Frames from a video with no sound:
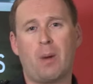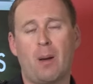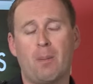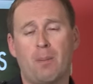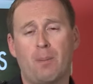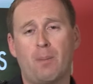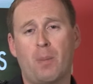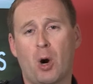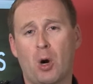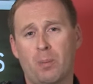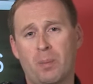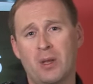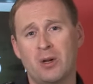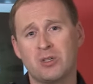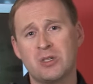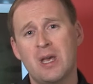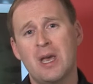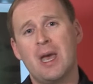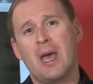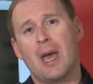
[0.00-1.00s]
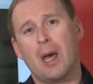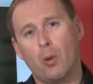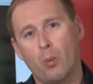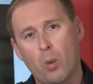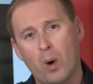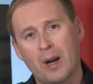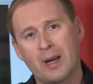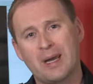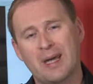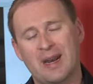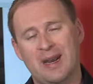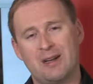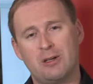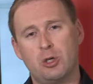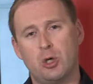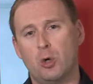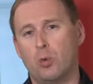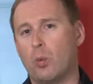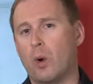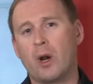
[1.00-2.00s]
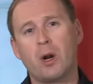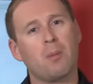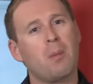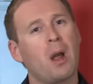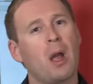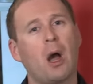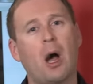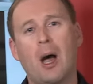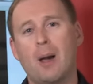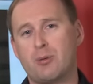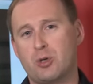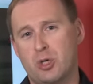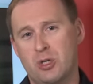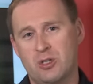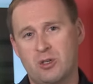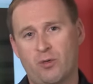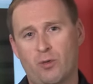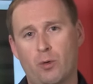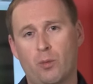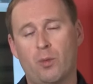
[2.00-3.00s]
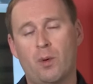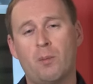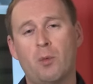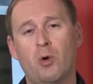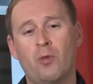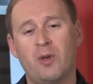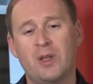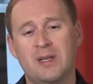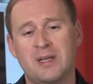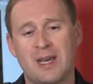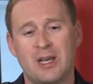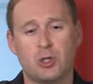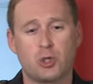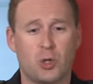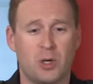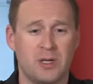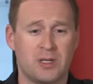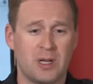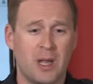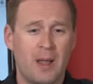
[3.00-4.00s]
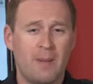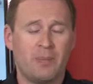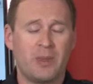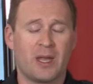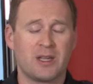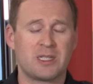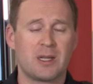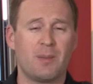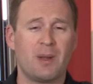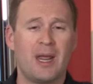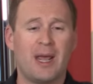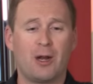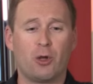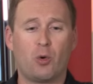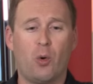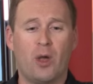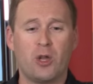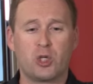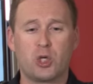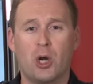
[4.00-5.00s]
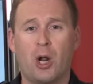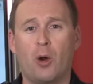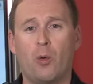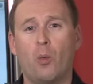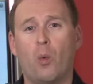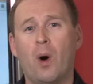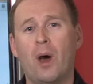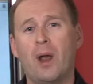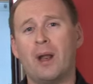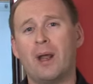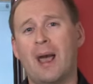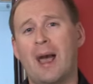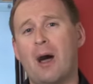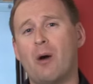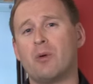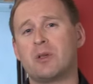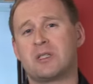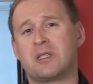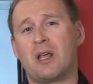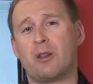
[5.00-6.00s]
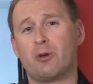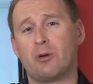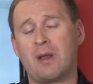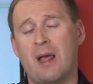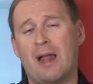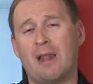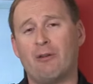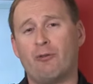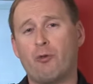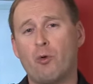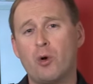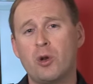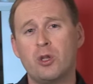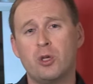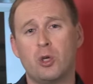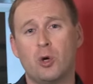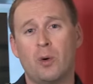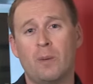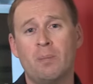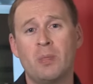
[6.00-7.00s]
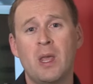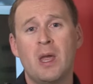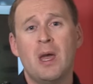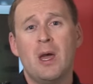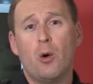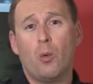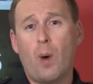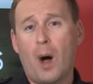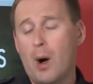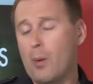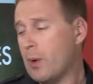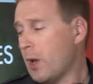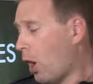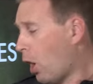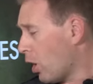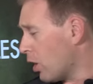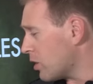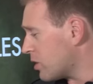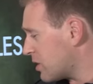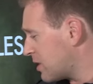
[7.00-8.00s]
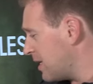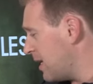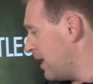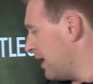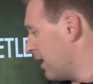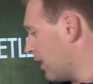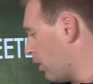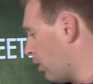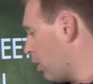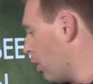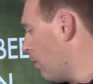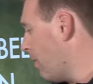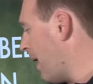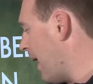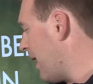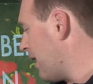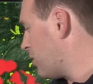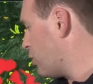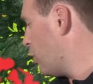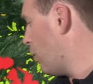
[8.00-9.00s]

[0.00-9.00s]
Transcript: by bark beetles? And what can I do? What are my options for removing dead trees? Now, somebody had a question on how is Southern California doing? While we are seeing, and I'll go back